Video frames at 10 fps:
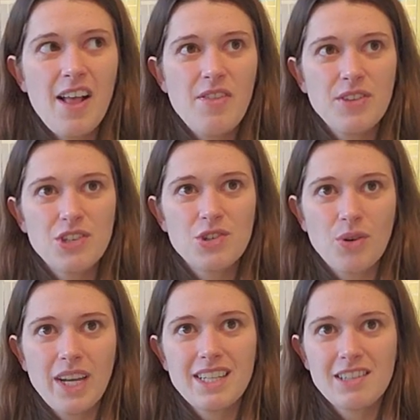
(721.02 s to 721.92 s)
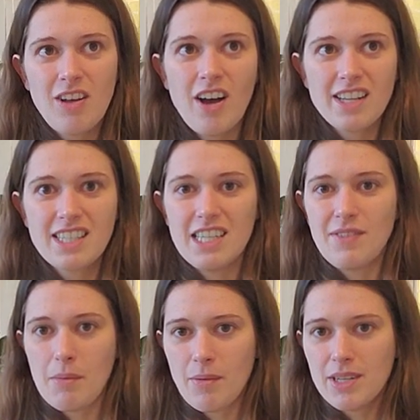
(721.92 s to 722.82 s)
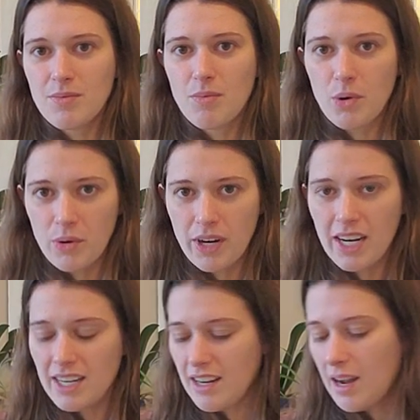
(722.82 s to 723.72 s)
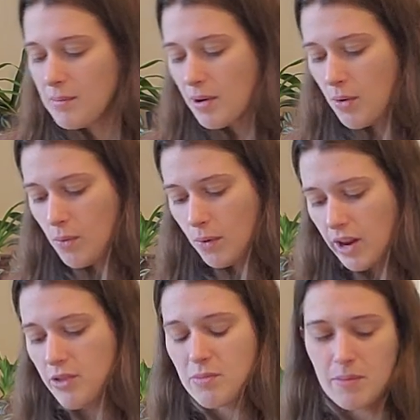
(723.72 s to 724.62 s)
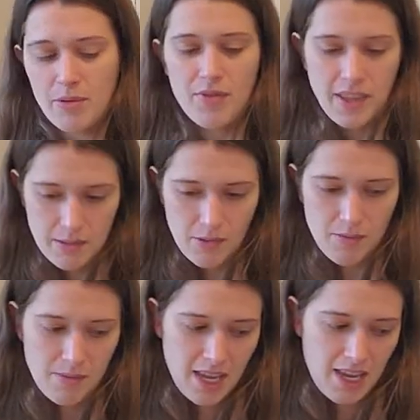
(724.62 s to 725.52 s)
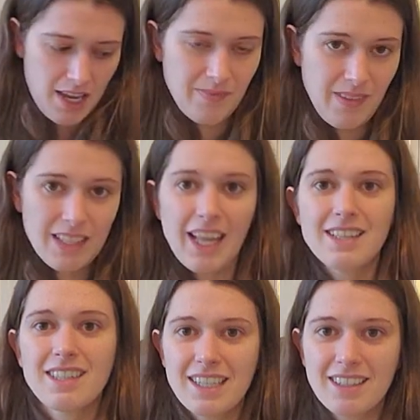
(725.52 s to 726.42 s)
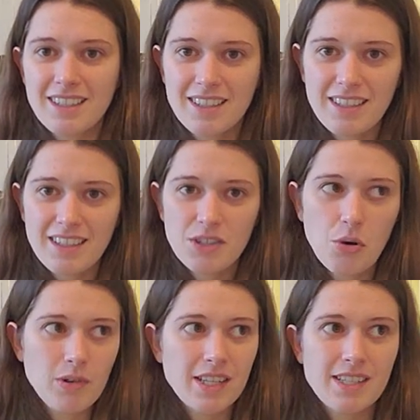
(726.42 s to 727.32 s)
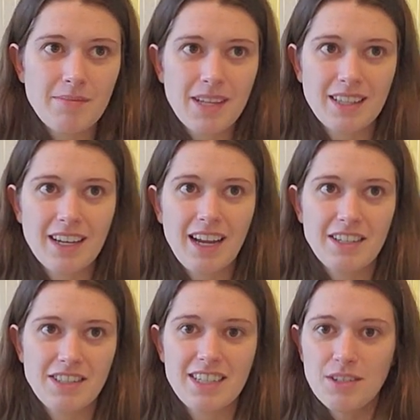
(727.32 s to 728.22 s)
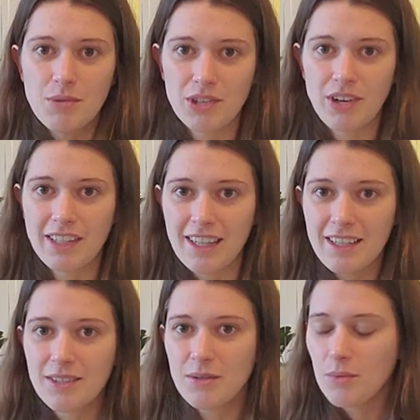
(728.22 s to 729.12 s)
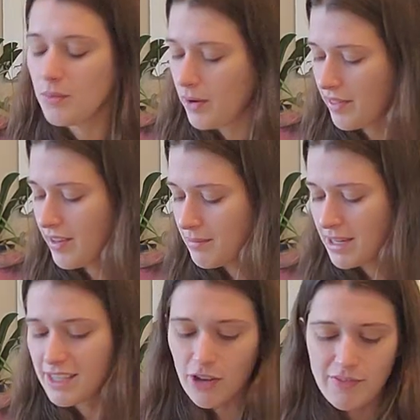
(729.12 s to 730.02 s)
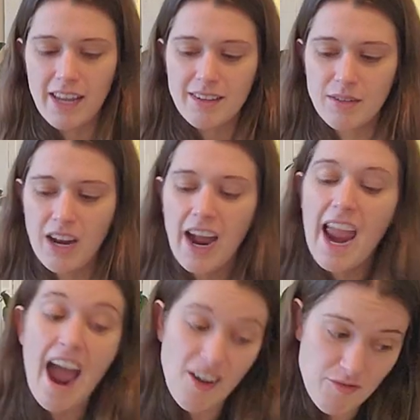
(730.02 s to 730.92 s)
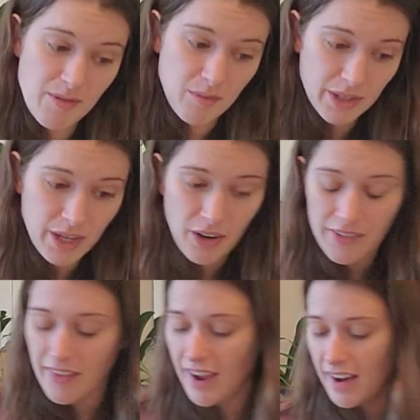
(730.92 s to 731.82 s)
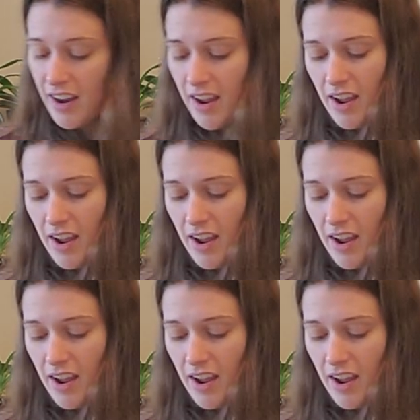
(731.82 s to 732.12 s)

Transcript: the joy is lost if I'm always worried about what other people think about me. And that's like totally something that I just need to work on like within myself. And I have been working on that